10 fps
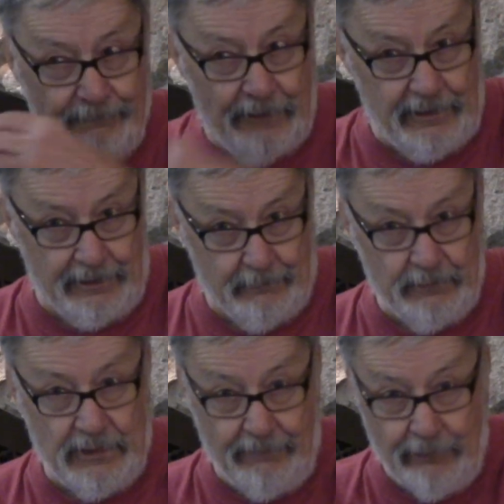feeding
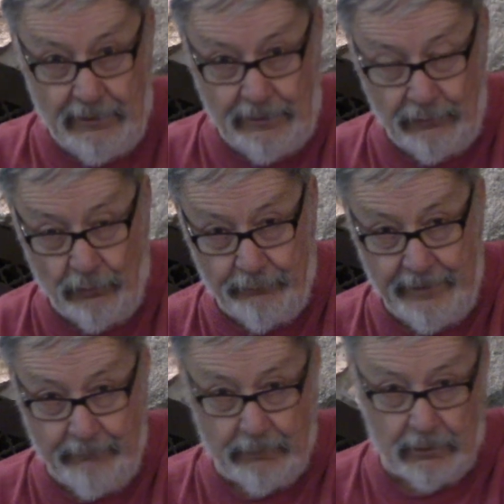even in
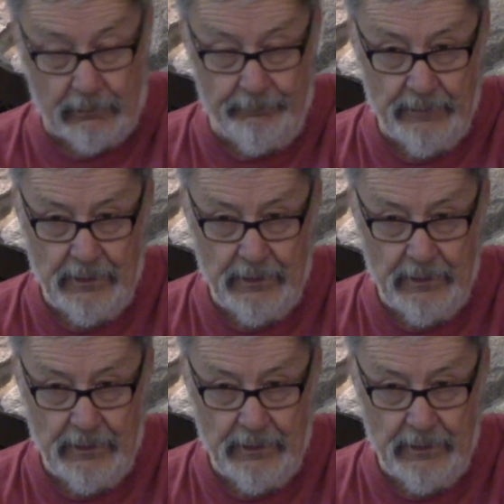November